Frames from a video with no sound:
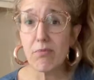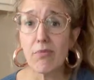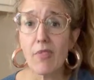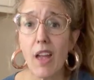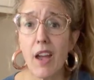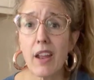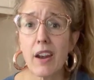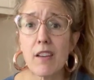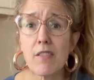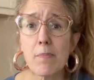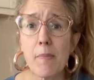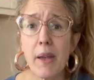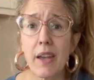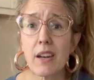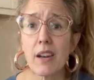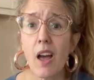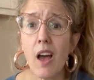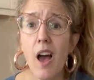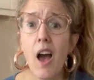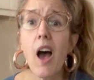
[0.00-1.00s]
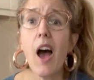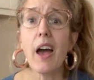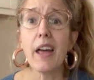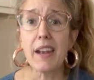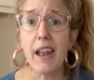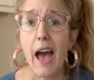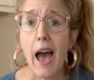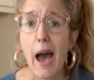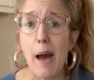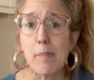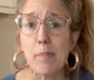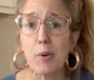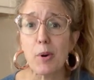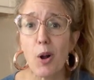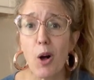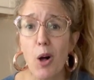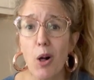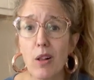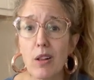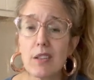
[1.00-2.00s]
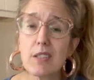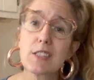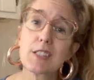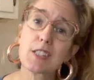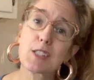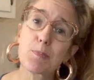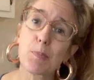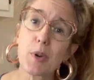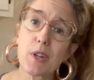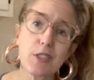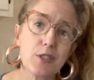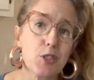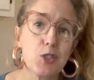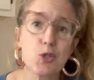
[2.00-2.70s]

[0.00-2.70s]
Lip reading: And I've made an Aperol Spritz, a